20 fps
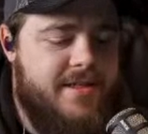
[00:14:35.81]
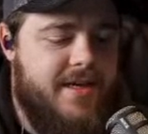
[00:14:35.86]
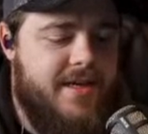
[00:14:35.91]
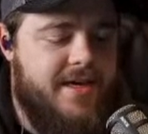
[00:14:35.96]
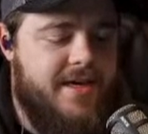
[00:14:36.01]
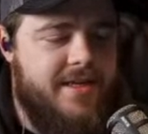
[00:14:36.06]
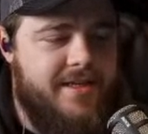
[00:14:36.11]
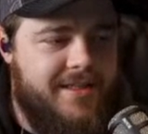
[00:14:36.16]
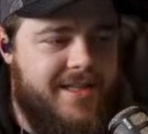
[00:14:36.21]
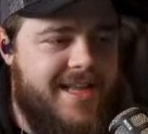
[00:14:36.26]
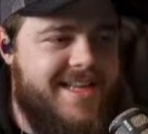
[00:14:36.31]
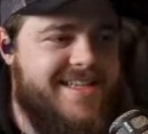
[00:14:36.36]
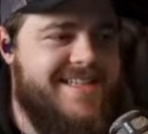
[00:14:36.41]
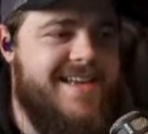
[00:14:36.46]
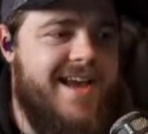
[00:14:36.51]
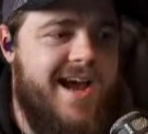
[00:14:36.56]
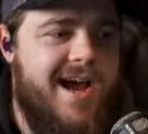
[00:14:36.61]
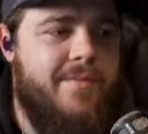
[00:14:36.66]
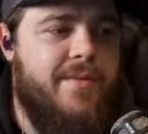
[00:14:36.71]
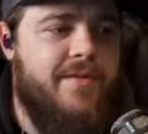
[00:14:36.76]
less
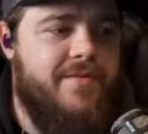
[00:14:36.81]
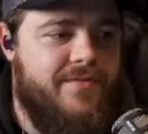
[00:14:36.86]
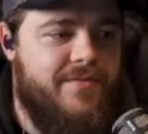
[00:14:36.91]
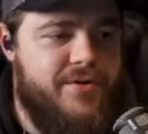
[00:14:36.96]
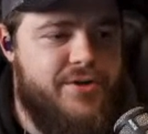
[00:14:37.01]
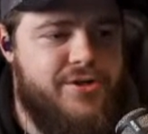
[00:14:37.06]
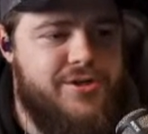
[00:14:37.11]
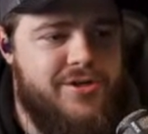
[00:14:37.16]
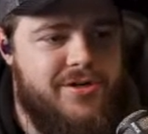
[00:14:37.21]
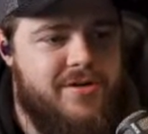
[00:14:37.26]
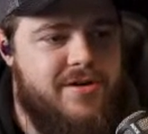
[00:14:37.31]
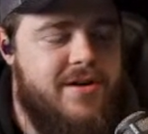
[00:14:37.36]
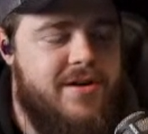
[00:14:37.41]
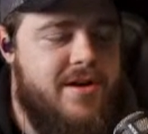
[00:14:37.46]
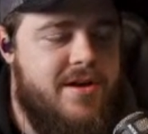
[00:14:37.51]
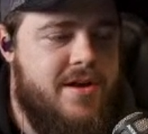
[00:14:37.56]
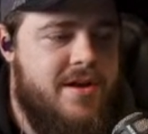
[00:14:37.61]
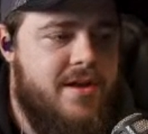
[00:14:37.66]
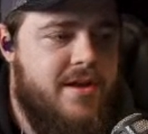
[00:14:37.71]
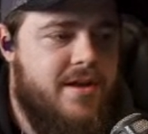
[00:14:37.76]
common for sure,
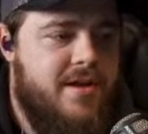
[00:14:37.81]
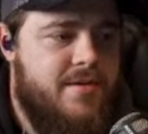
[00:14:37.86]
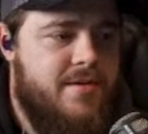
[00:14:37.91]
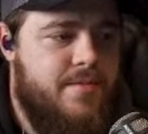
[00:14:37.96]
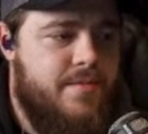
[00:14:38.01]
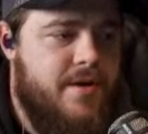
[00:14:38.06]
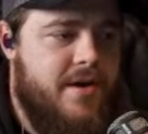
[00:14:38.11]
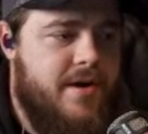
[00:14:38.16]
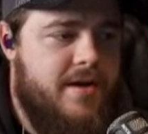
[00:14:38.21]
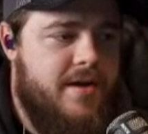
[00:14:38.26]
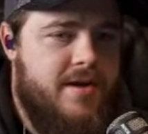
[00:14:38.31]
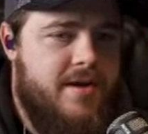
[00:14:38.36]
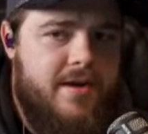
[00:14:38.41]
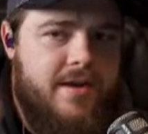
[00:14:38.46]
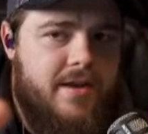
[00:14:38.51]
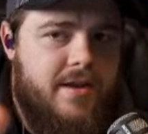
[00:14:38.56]
but